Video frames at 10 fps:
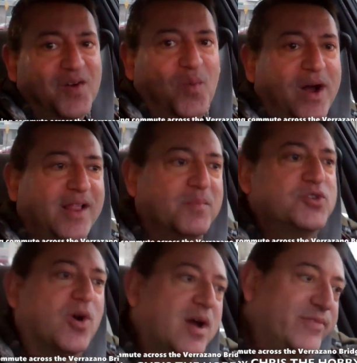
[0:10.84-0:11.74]
While I'm
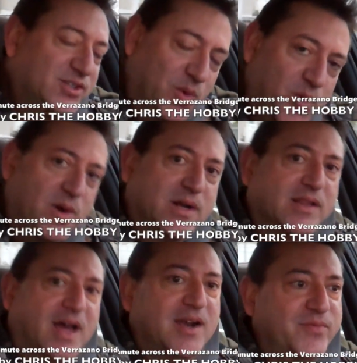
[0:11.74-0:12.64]
driving to work,
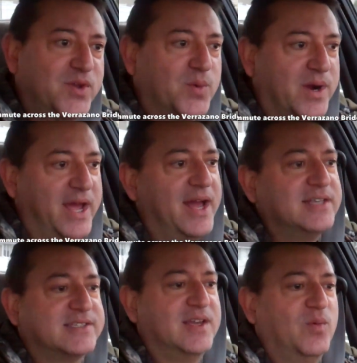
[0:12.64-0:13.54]
a lot of you are
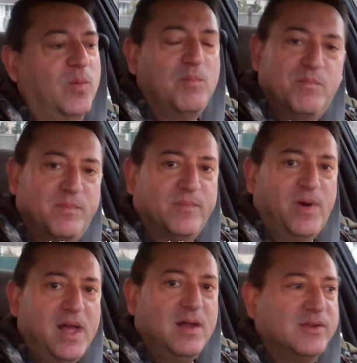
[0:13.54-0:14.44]
asking,
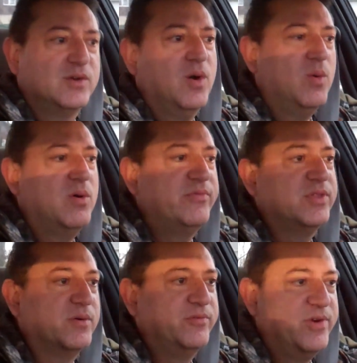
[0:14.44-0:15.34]
wow, you go
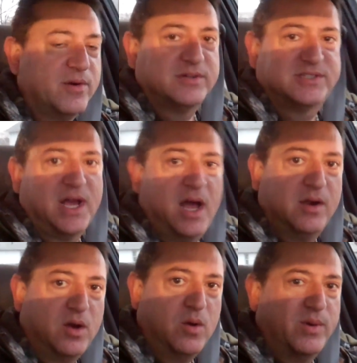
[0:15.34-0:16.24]
over the
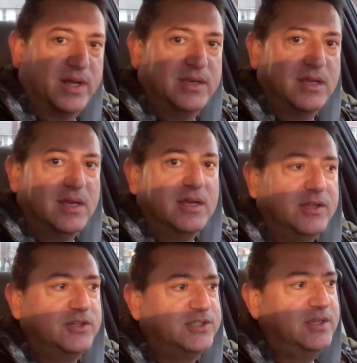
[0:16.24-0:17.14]
Verrazano
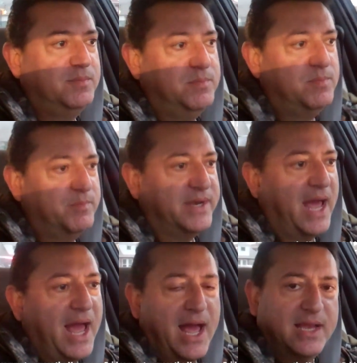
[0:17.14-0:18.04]
and you see
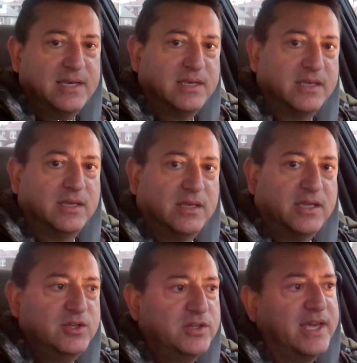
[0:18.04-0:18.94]
Manhattan,
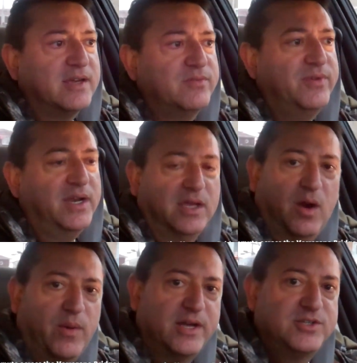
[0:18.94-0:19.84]
can you take a
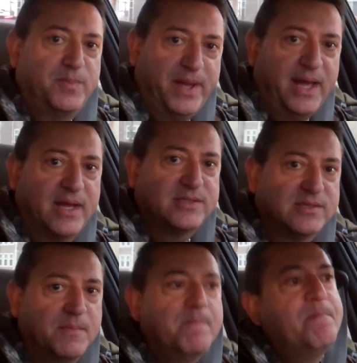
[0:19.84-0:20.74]
video as you
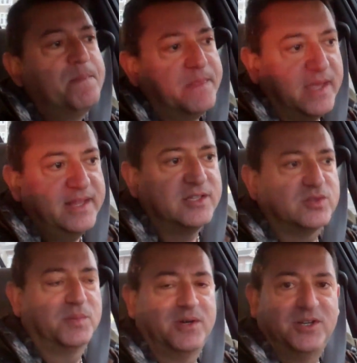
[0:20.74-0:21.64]
pass? And
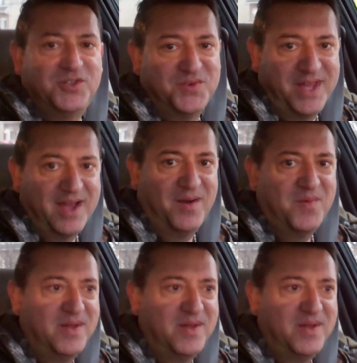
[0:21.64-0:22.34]
that's what I'm going to do now.